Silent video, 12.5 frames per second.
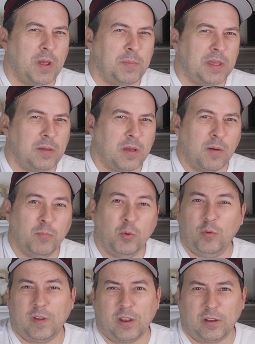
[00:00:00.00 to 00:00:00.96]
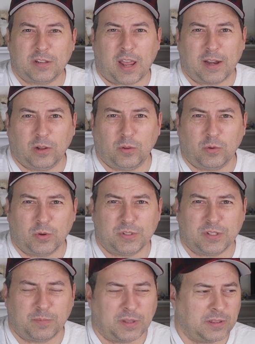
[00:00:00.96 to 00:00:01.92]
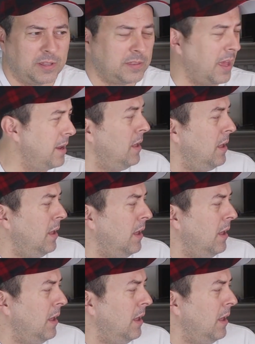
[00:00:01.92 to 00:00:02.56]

maybe a movie title or something like that.